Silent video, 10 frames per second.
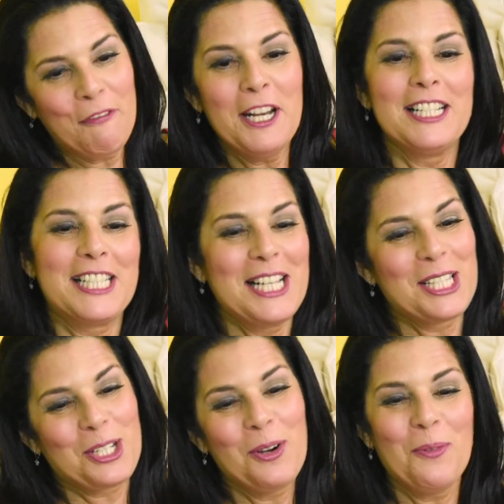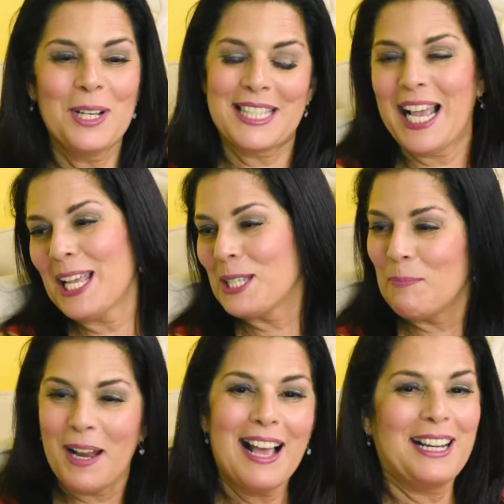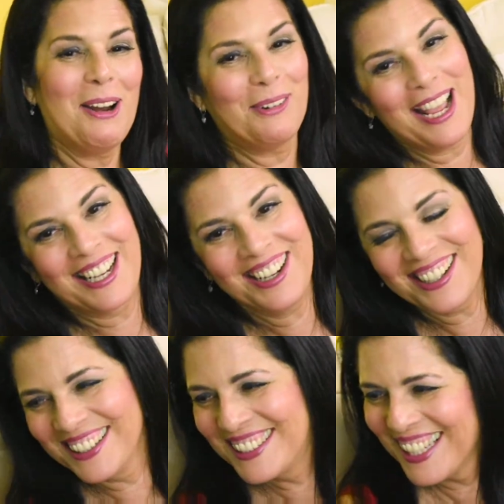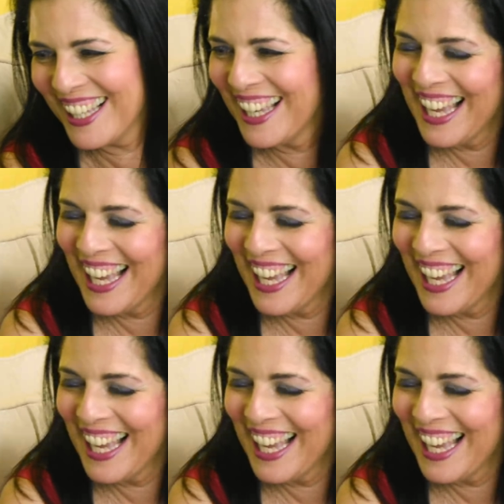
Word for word: finishing school was Casablanca Records. And,